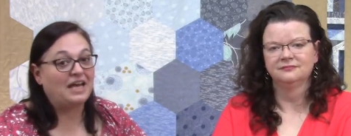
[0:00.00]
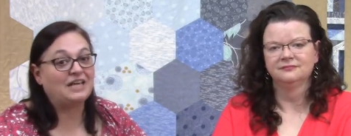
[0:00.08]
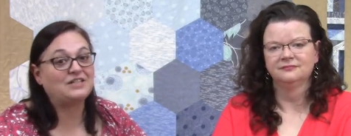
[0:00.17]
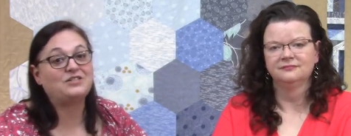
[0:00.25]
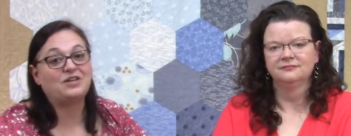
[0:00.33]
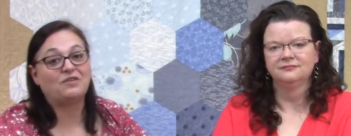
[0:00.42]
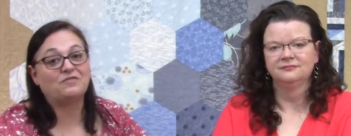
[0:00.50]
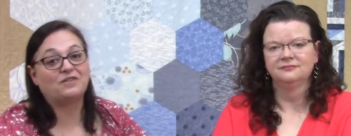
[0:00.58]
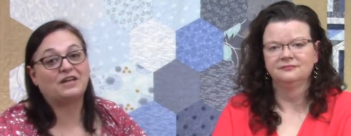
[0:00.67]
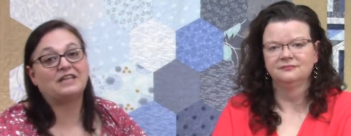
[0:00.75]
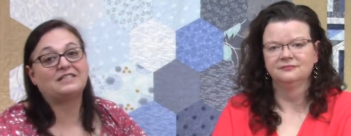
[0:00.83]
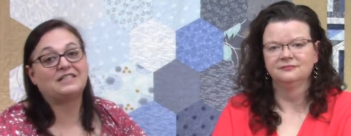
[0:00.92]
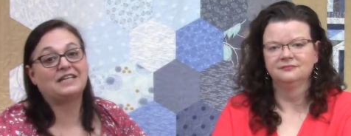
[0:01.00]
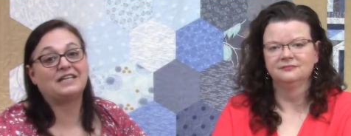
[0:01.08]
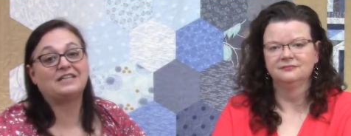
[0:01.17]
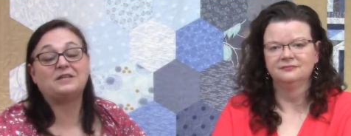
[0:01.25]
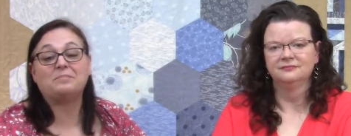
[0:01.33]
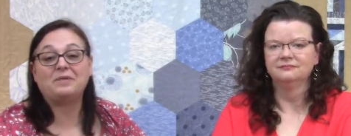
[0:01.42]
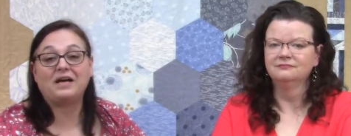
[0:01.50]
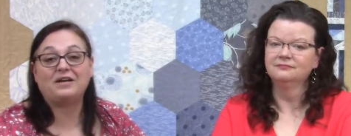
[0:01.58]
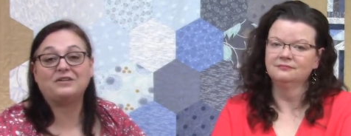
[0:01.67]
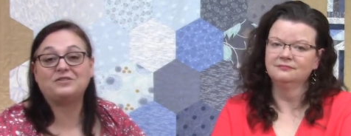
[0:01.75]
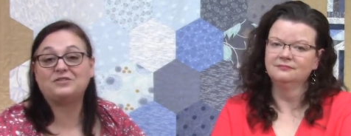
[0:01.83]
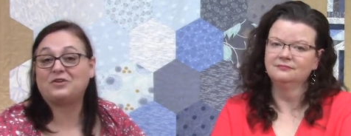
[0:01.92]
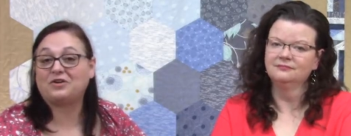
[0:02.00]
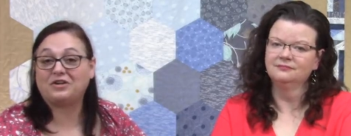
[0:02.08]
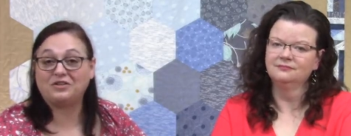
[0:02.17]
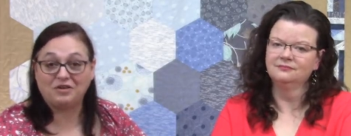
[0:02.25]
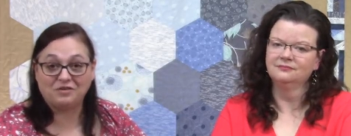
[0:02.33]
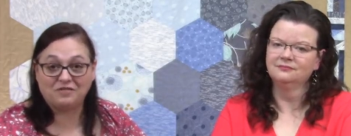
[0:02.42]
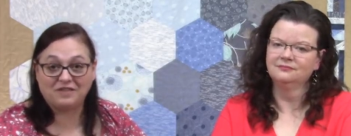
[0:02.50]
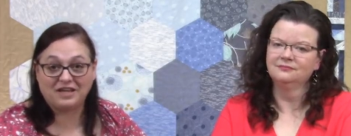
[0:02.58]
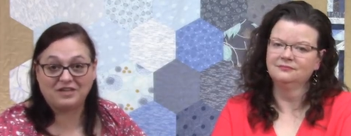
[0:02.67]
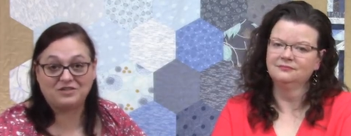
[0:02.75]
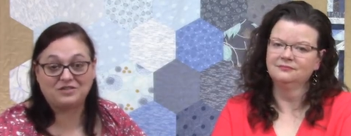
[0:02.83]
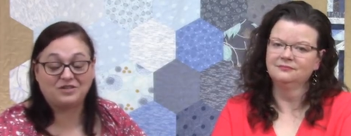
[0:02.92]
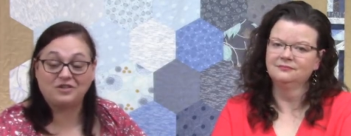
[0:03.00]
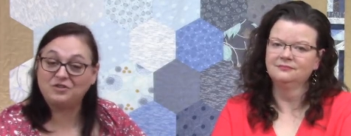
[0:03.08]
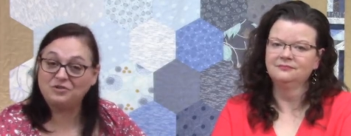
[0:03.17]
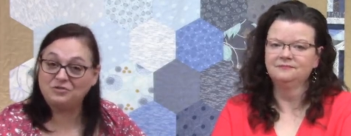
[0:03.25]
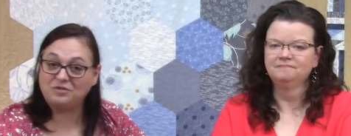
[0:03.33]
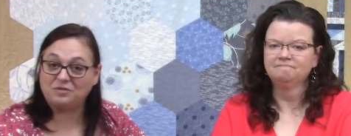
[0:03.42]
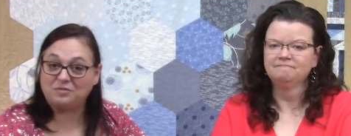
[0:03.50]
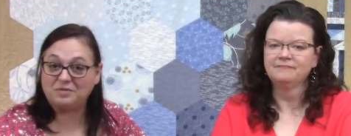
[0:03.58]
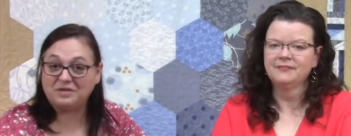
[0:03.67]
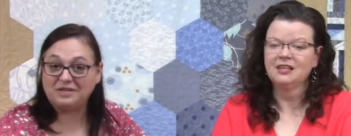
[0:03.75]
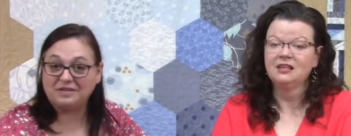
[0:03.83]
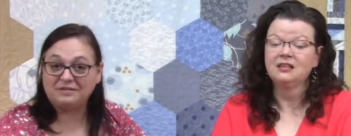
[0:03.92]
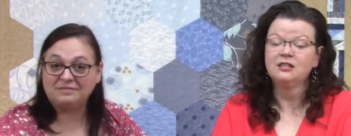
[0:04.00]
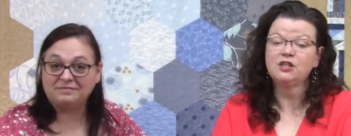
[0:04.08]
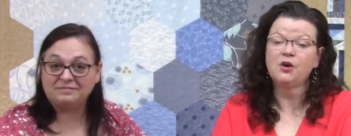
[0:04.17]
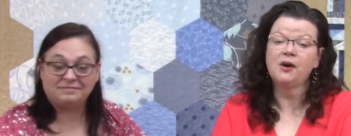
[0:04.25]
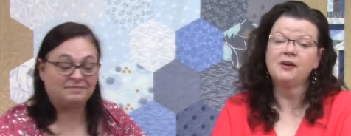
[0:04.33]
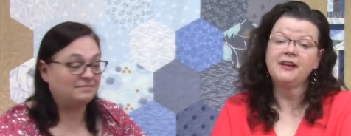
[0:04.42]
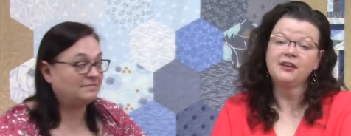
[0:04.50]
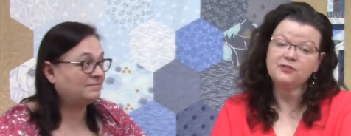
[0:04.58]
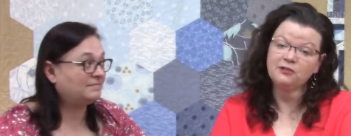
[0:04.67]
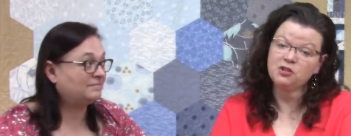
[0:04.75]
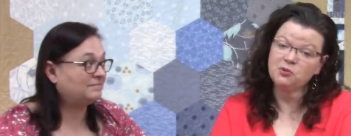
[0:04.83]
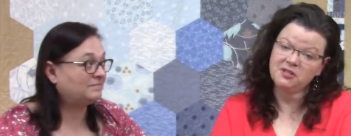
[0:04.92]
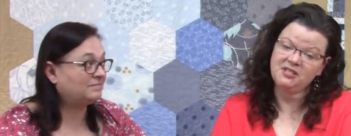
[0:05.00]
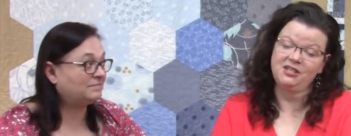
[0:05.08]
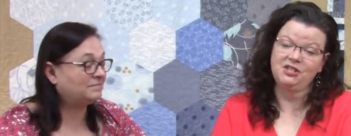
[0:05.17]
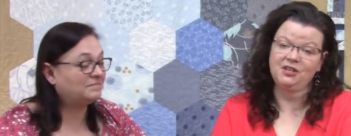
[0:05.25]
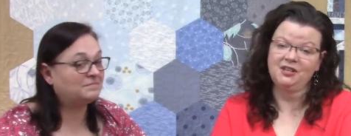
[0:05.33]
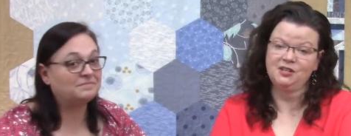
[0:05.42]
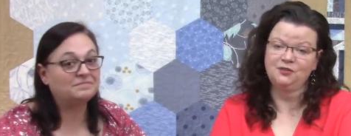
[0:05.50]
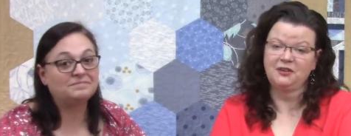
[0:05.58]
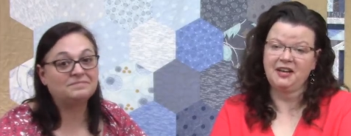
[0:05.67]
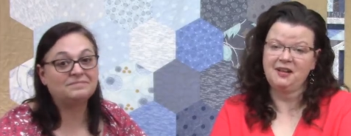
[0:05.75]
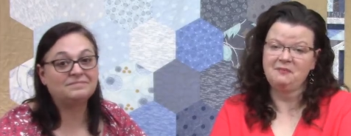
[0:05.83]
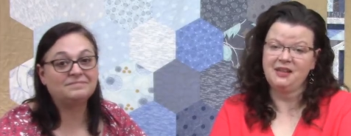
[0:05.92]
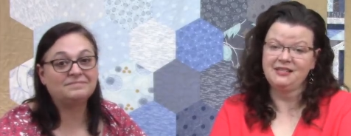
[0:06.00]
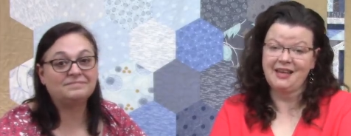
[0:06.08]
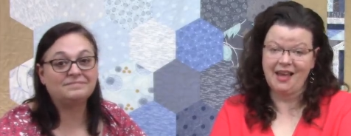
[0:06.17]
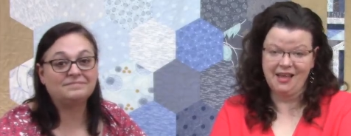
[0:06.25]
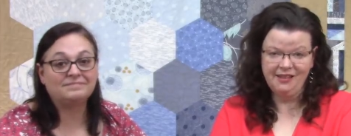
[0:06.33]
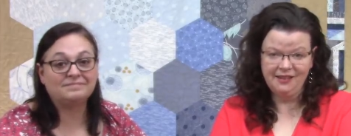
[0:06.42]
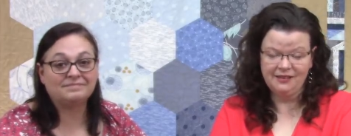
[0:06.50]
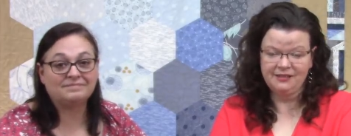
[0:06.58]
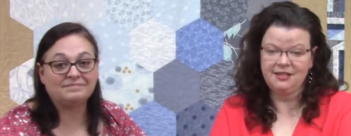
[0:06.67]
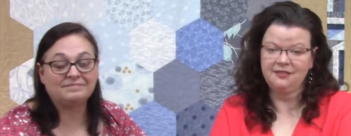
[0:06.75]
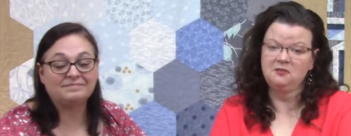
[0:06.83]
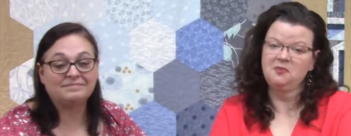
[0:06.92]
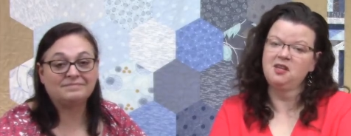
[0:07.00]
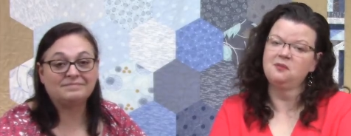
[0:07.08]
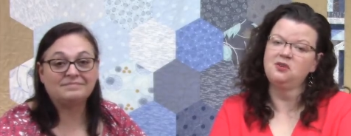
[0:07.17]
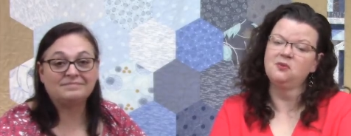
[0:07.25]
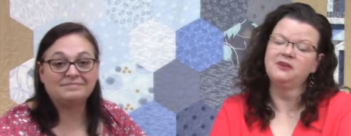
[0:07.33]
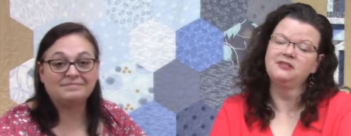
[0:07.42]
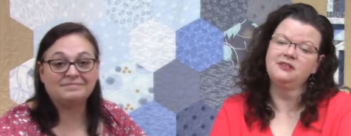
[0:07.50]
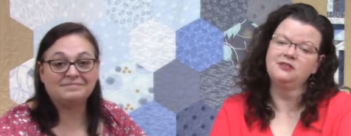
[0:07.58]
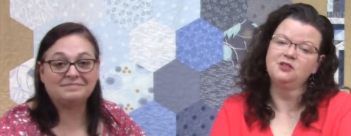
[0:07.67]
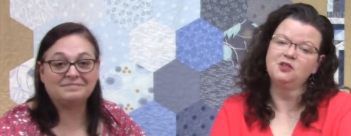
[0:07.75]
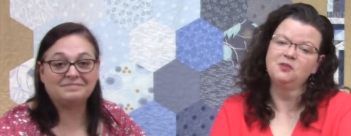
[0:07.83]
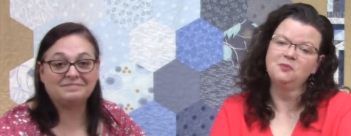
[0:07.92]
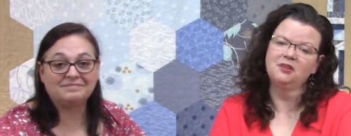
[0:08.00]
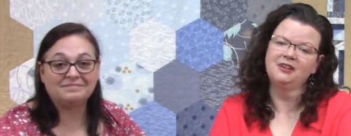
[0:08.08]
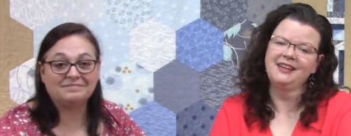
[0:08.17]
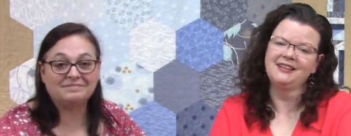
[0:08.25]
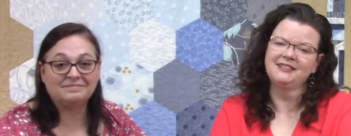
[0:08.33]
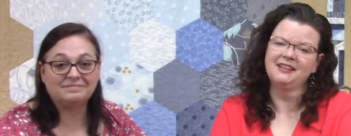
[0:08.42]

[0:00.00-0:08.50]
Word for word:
Speaker 1: And don't forget to hit the bell to turn on notifications on YouTube.
Speaker 2: So, our next virtual stitch in is Friday, May 10th at 7 p.m. U.S. Eastern, broadcast